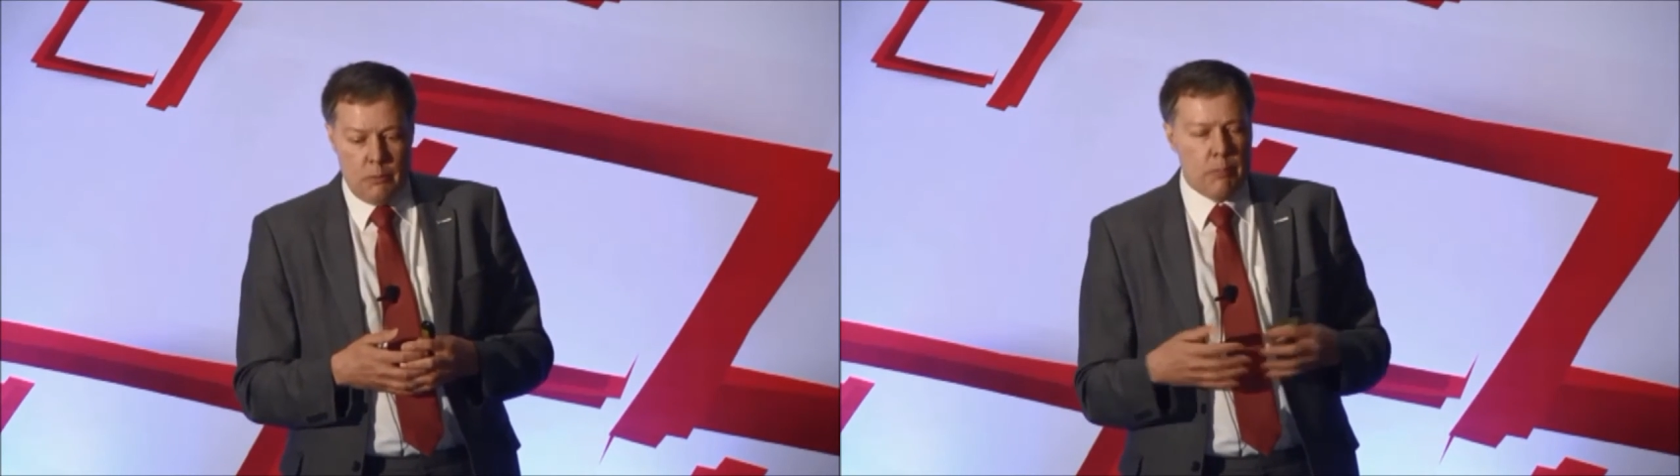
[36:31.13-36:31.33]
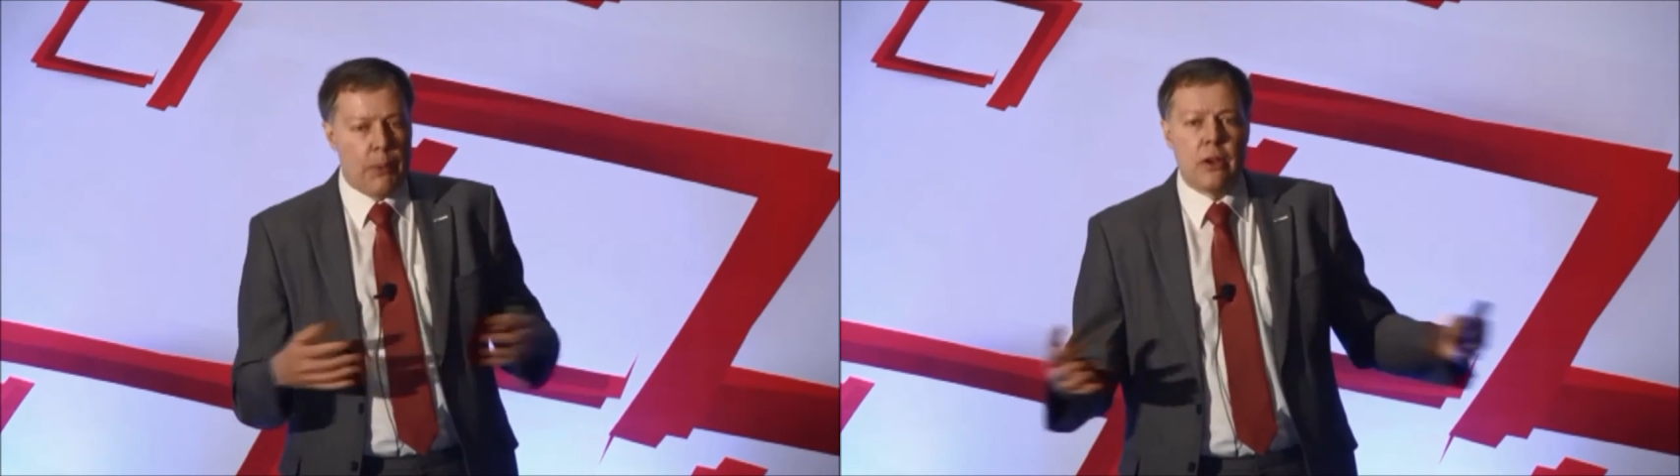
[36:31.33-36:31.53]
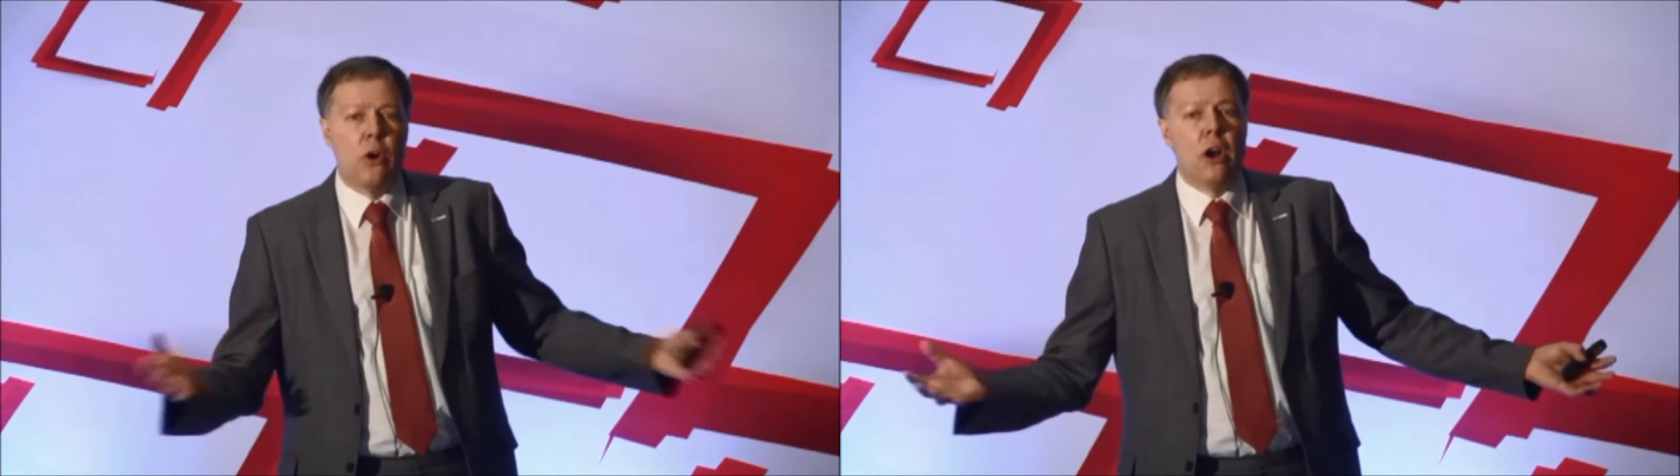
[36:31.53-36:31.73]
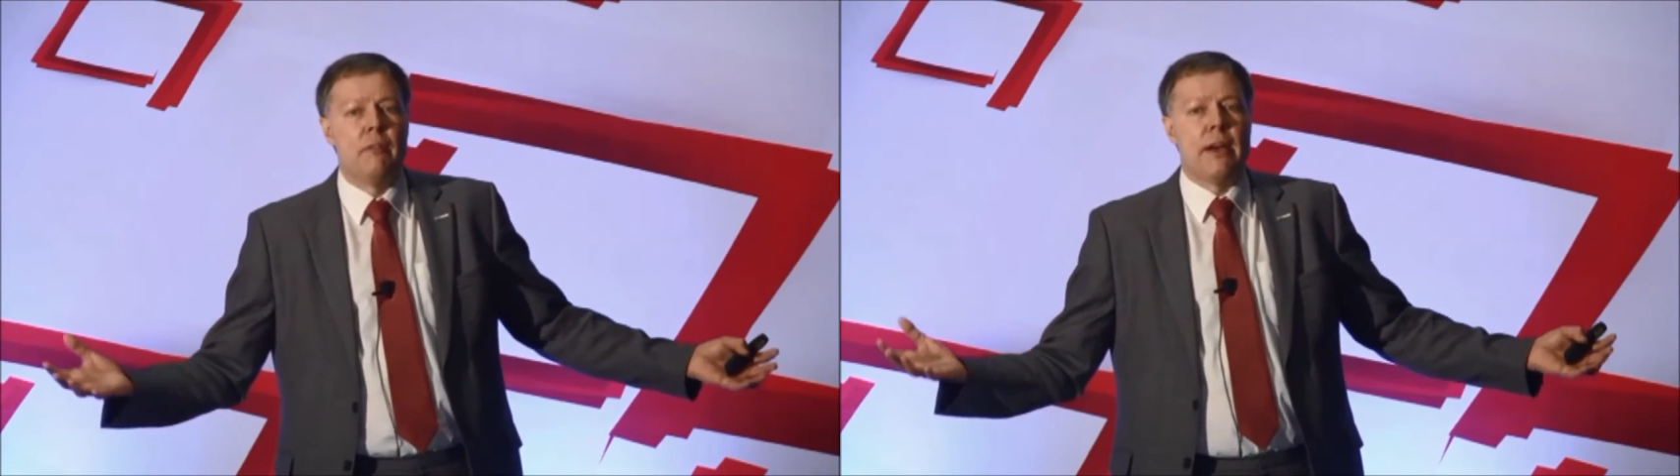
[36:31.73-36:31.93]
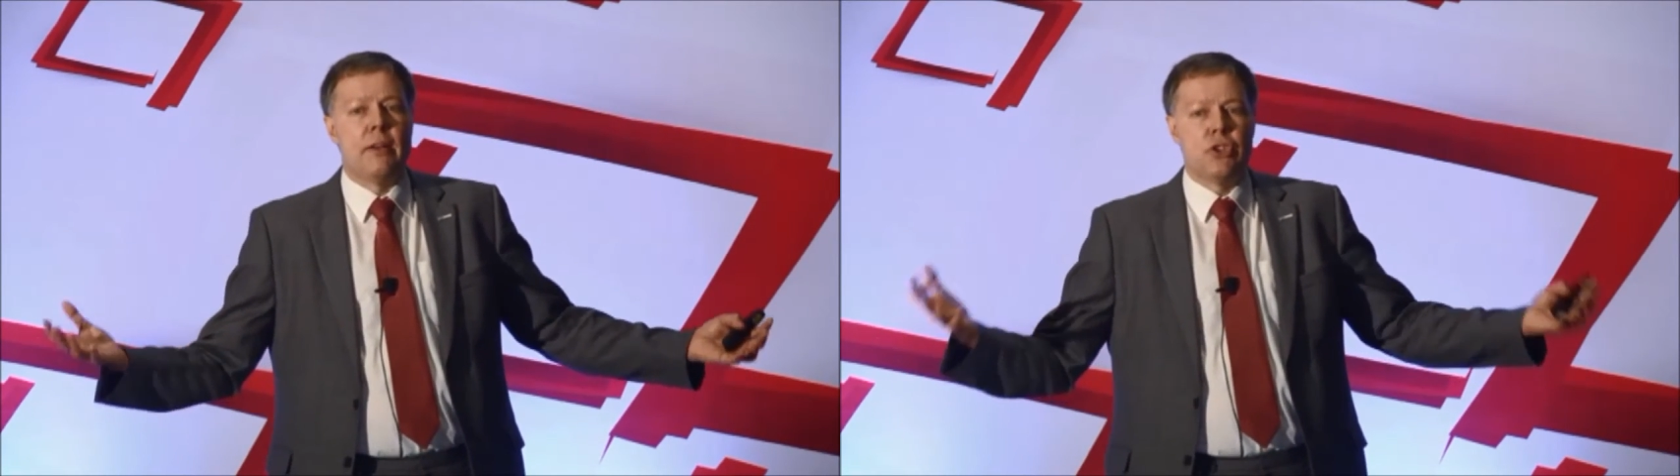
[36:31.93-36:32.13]
We bring all
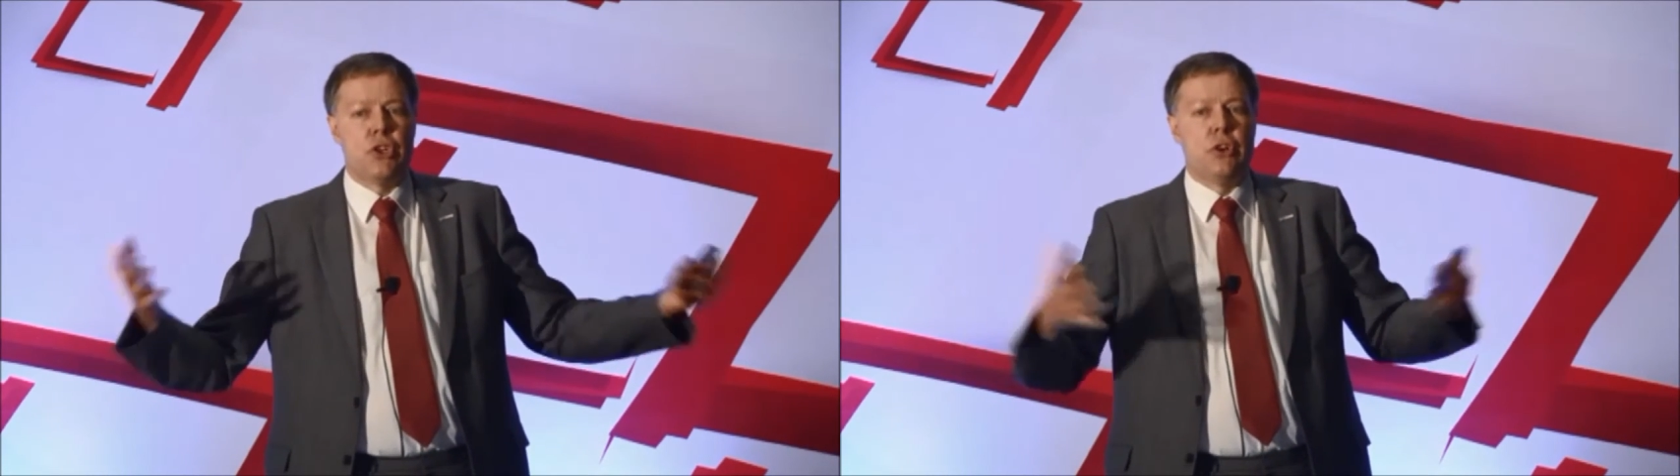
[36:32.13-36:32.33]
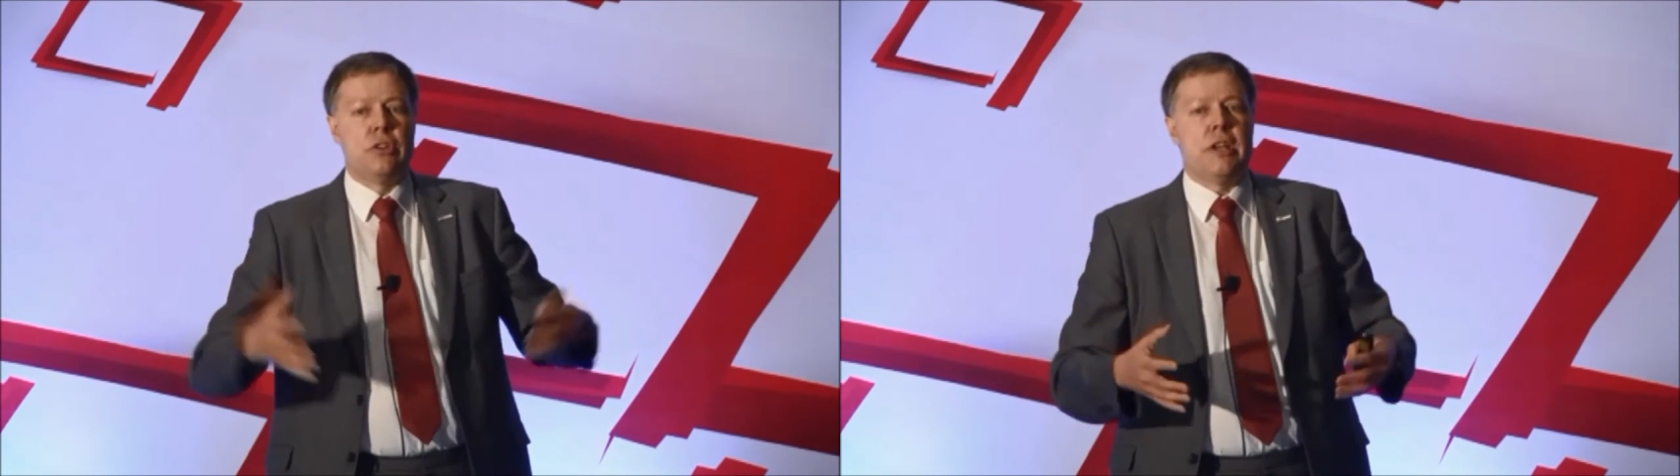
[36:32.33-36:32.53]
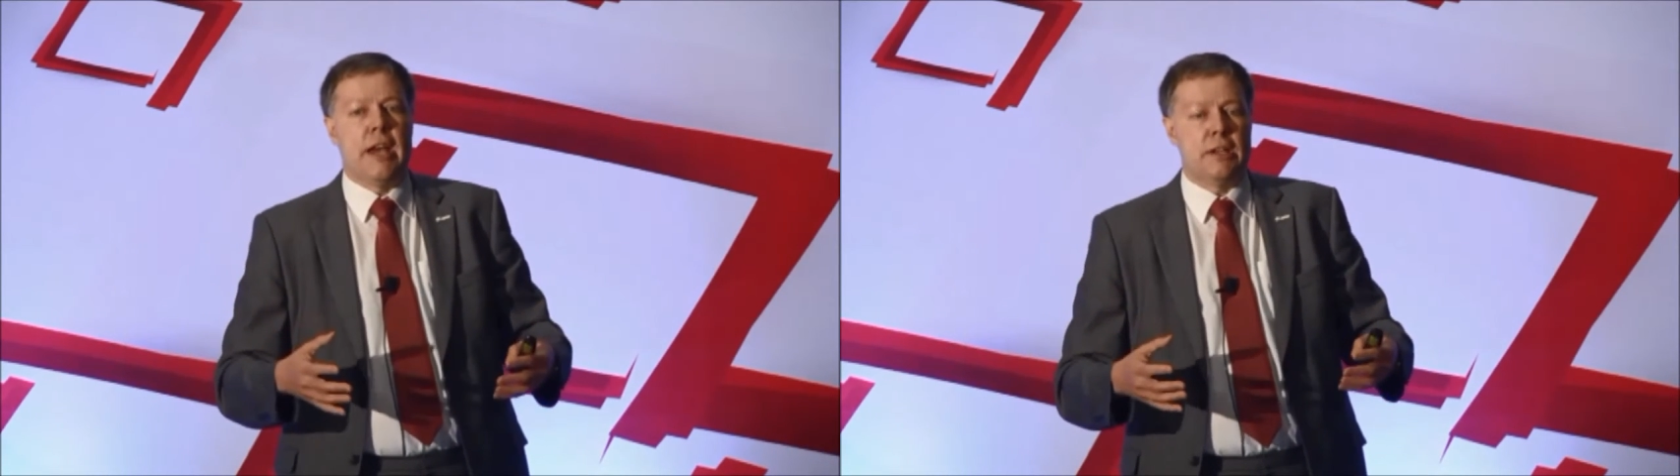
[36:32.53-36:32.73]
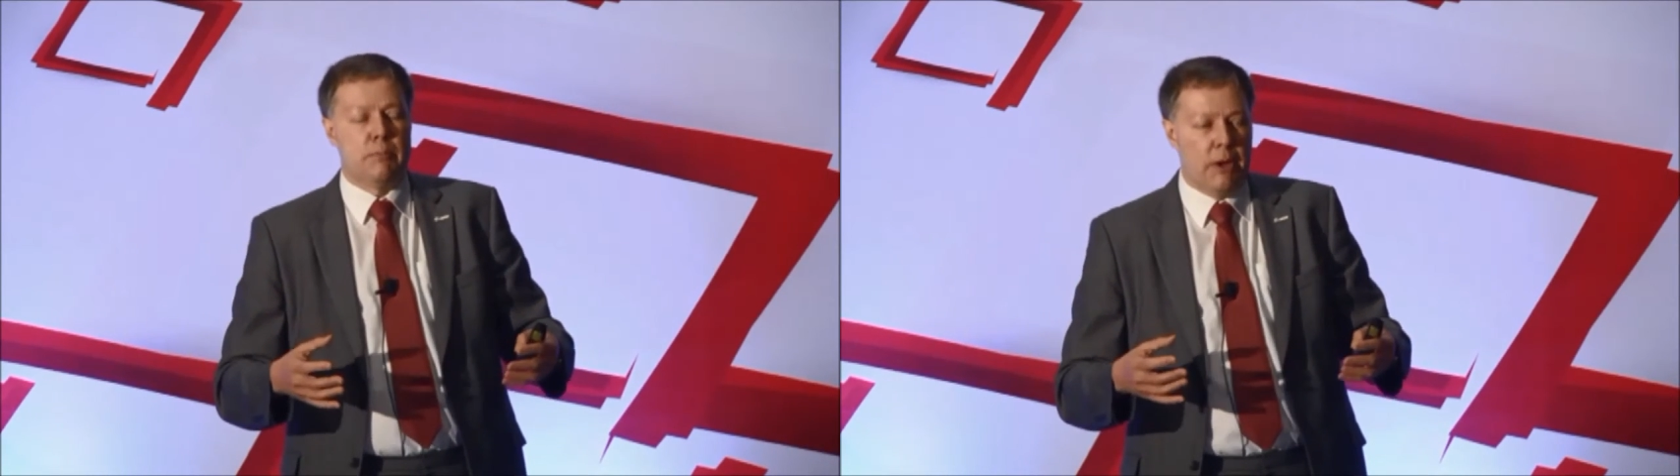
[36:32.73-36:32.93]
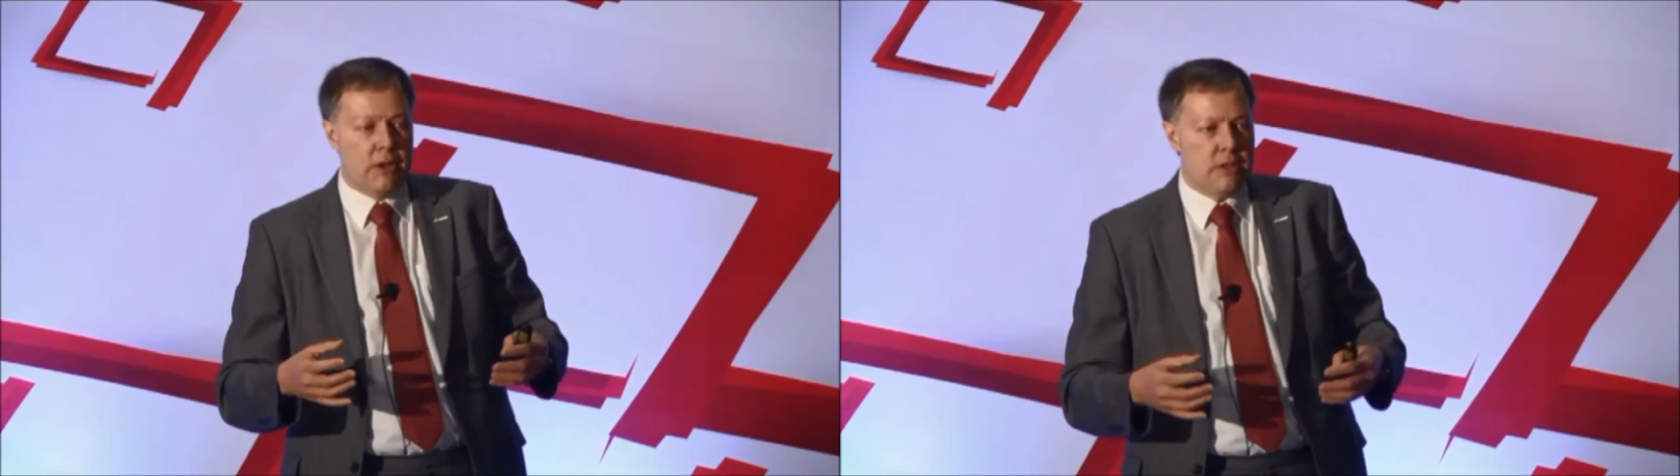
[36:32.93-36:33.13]
of our security
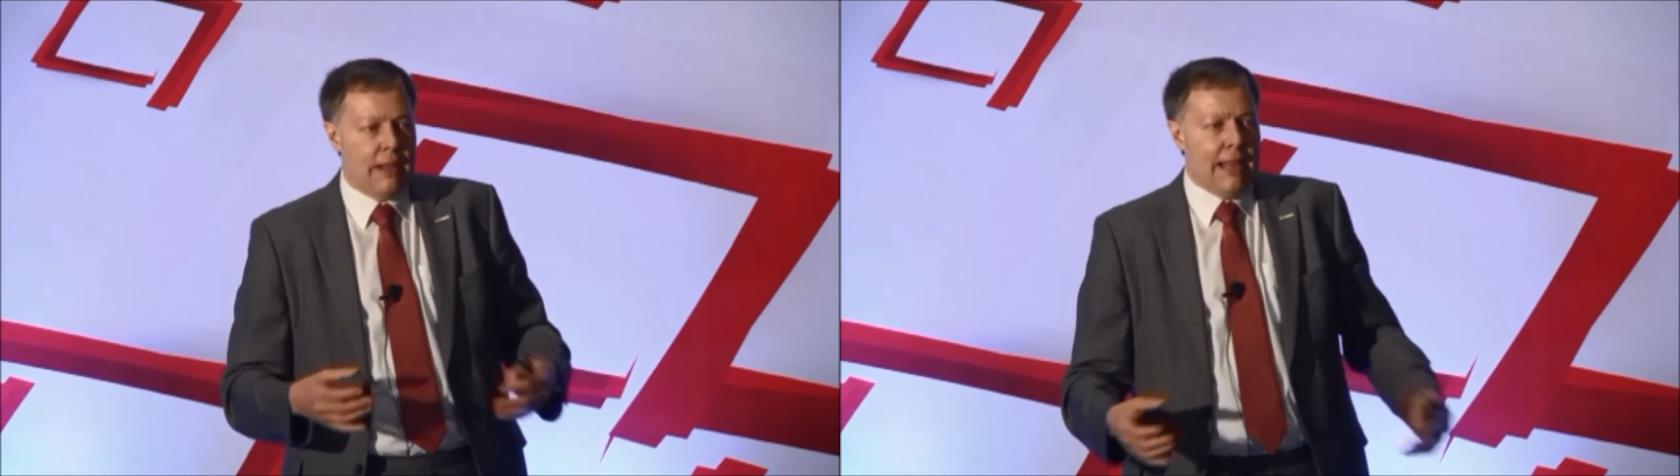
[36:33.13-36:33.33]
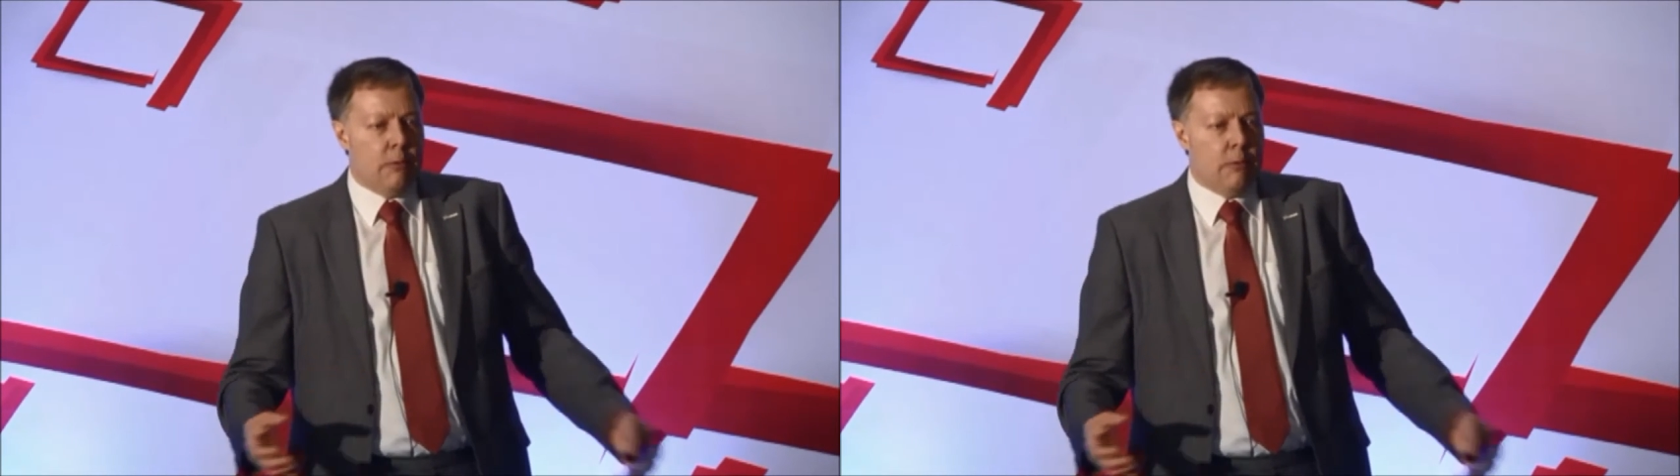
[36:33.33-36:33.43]
experts,